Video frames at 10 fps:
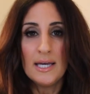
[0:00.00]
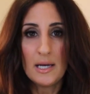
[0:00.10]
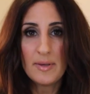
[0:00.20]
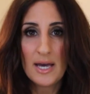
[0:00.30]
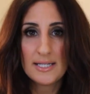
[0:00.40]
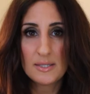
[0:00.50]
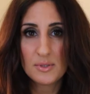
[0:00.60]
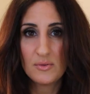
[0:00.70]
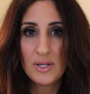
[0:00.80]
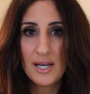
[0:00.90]
And I'll be honest, I
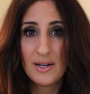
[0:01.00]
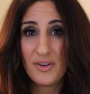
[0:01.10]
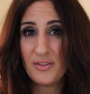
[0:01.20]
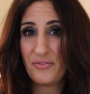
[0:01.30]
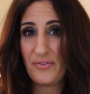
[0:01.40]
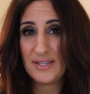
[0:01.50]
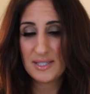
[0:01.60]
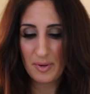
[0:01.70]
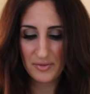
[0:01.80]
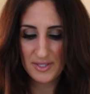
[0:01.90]
was really kind of on the
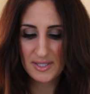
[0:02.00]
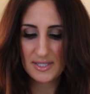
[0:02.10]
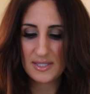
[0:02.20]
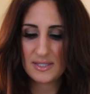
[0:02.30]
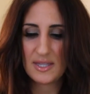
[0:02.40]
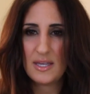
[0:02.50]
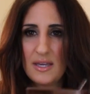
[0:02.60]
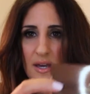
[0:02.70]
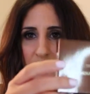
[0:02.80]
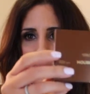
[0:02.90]
fence about this. This is
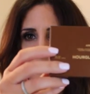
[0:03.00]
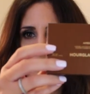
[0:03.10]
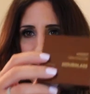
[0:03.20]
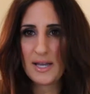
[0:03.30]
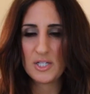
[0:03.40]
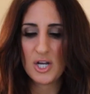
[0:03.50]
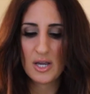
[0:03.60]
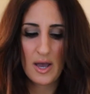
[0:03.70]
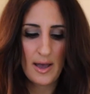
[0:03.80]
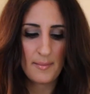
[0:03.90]
the
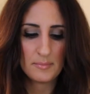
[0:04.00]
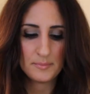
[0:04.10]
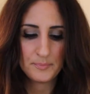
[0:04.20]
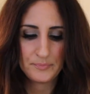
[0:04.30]
packaging. Um,